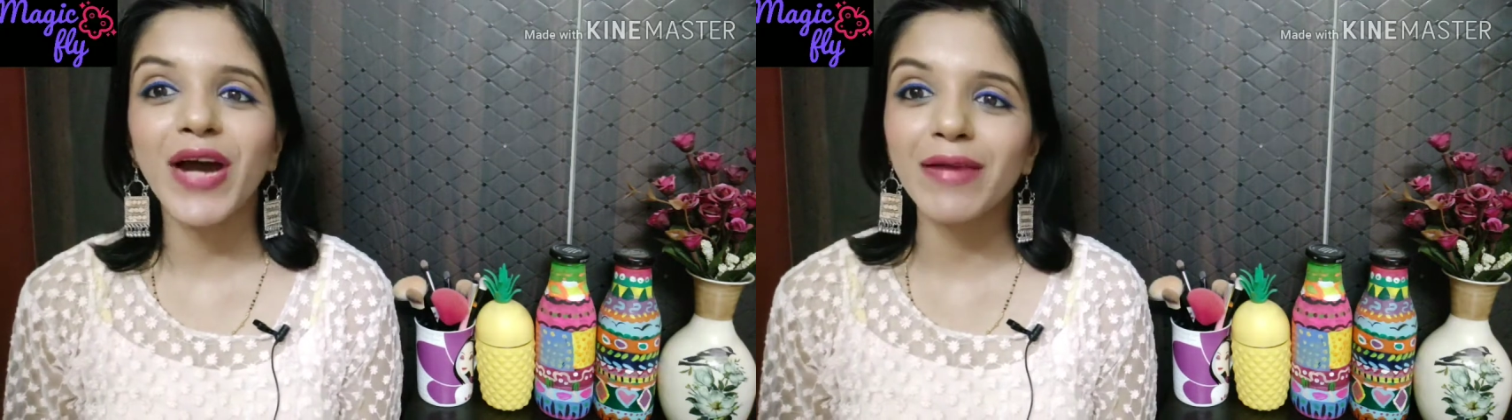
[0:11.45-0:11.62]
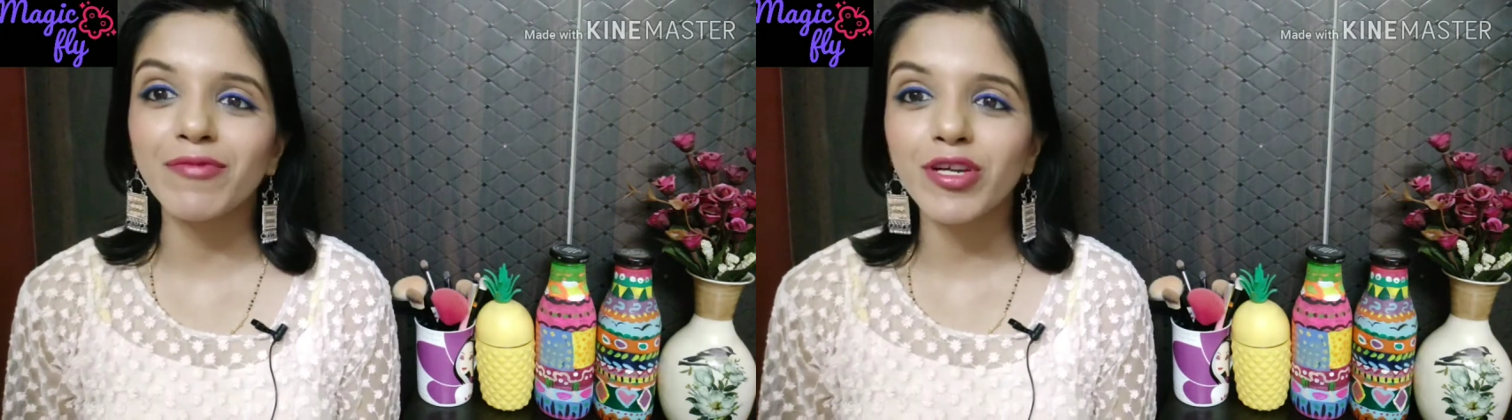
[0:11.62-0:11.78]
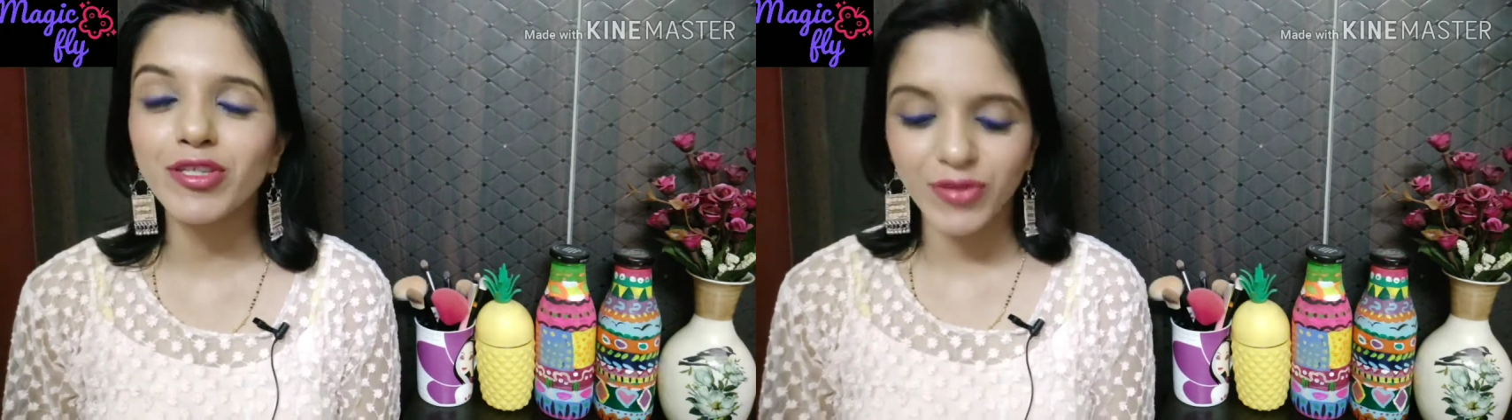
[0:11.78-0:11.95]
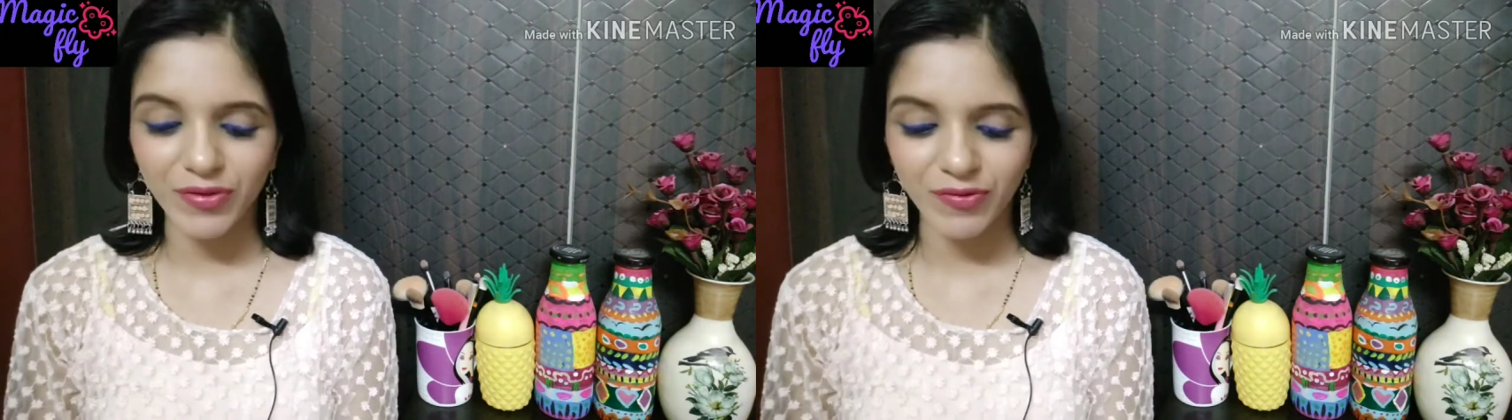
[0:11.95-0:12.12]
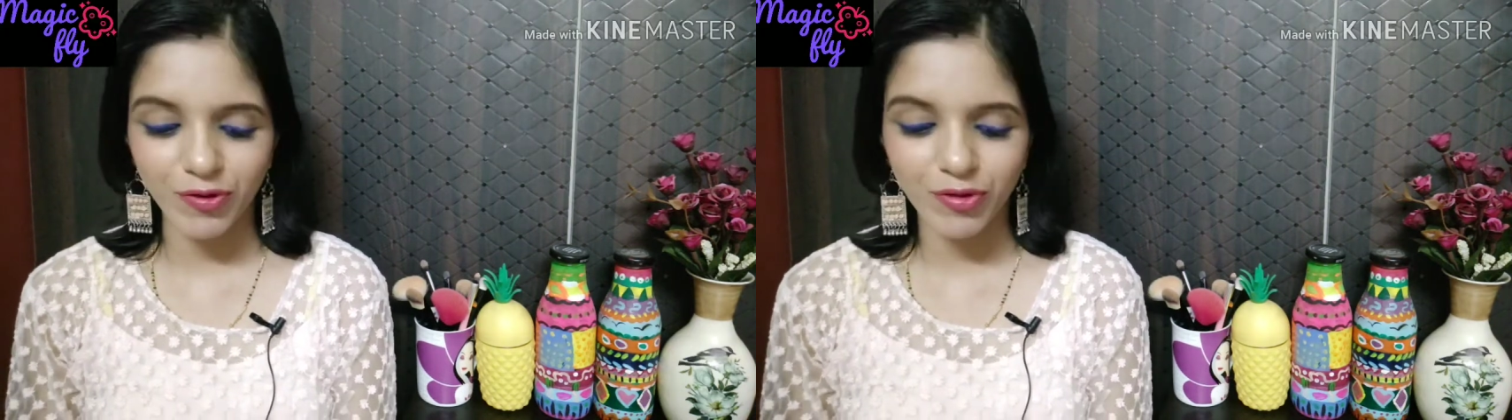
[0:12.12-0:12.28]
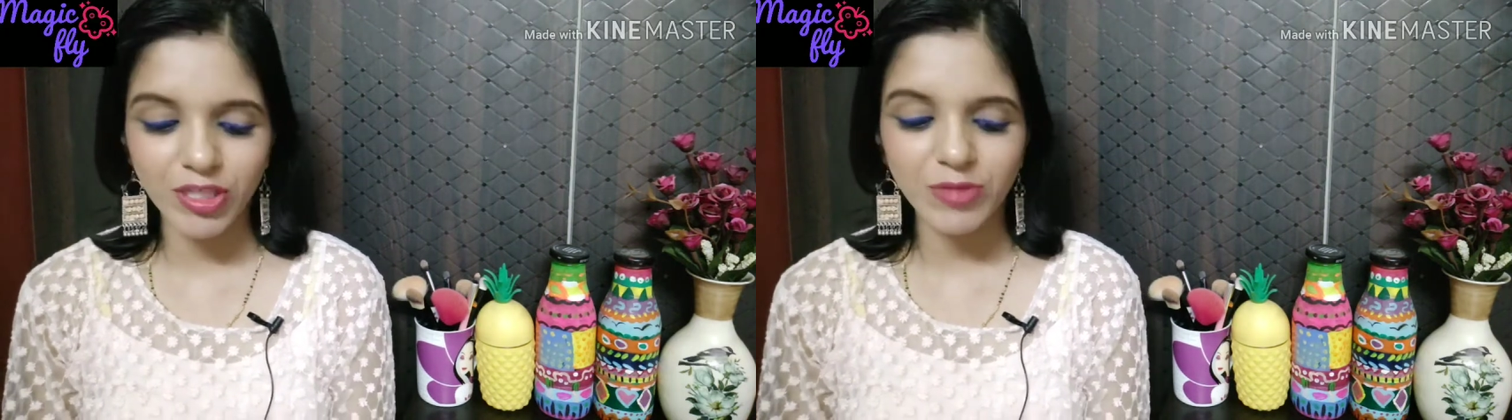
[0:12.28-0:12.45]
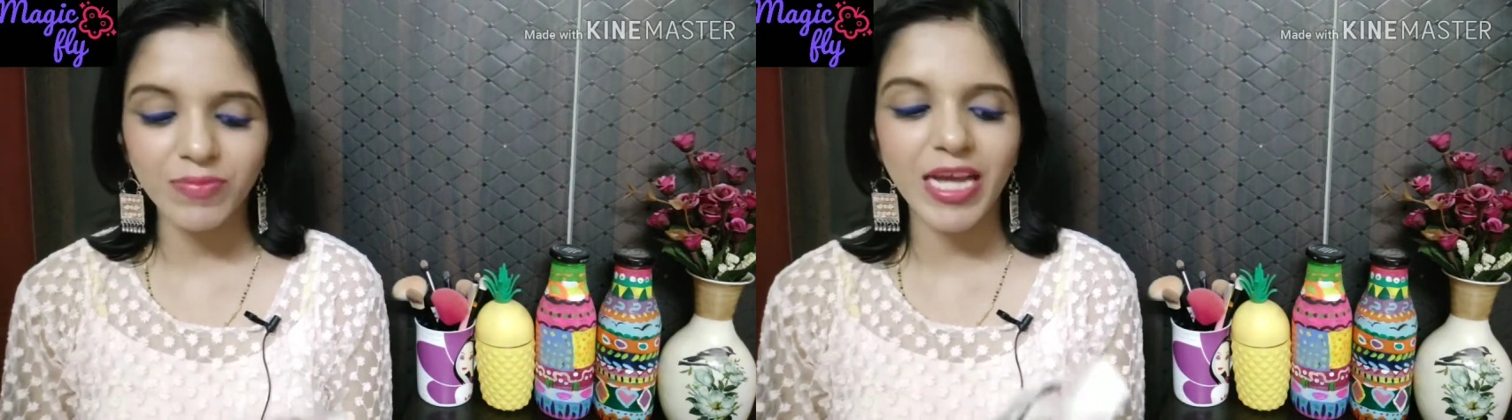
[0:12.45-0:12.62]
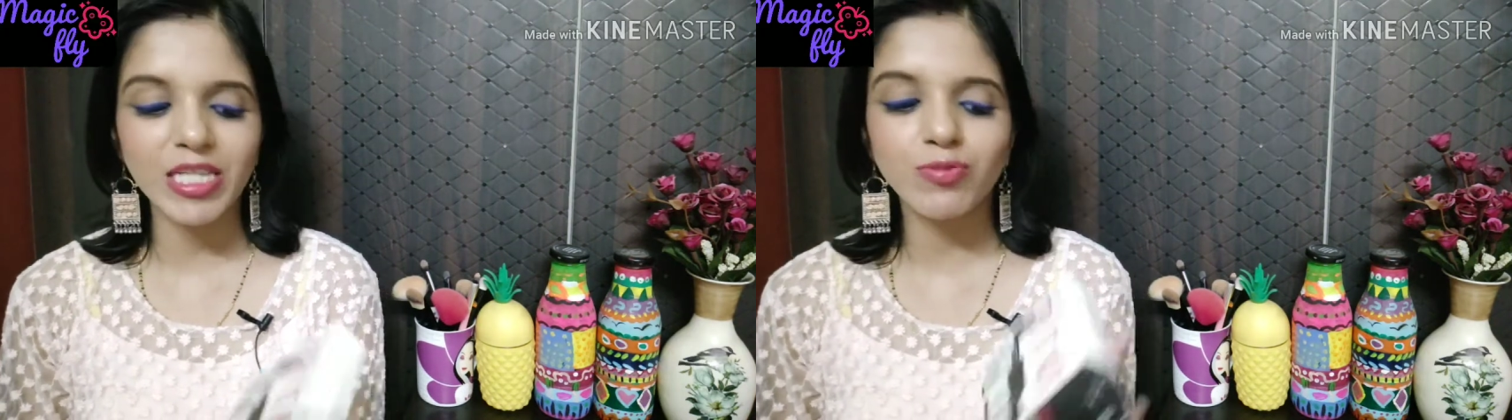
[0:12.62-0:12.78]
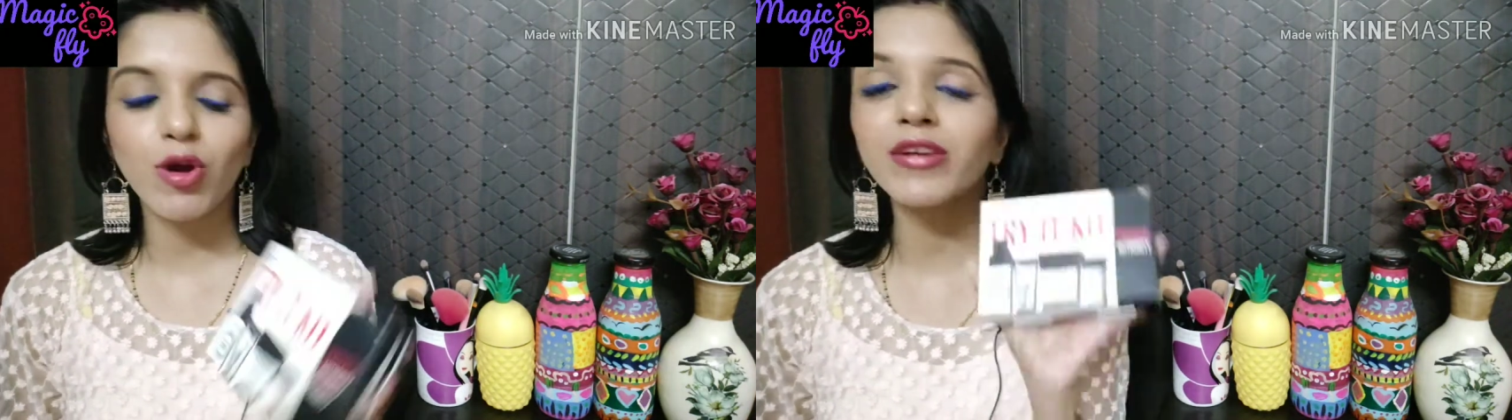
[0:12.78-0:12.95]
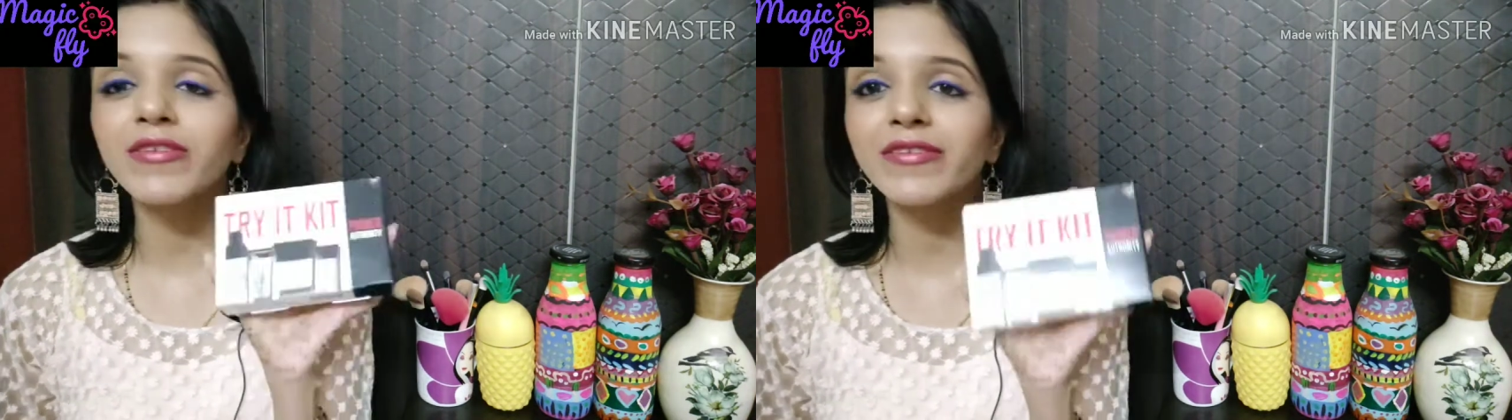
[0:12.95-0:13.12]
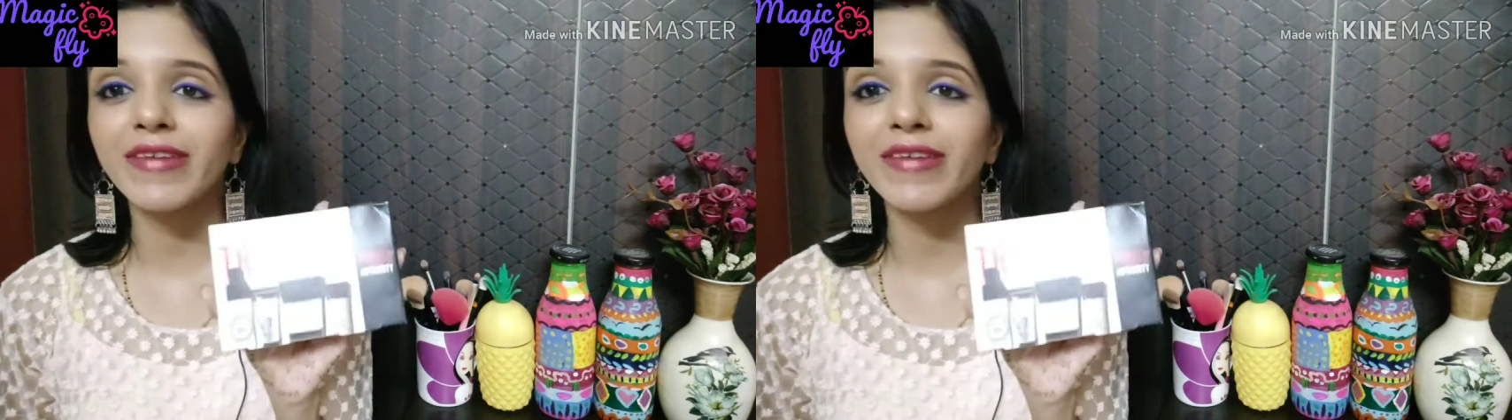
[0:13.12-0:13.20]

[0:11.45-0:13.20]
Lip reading: I'm going to review the Smashbox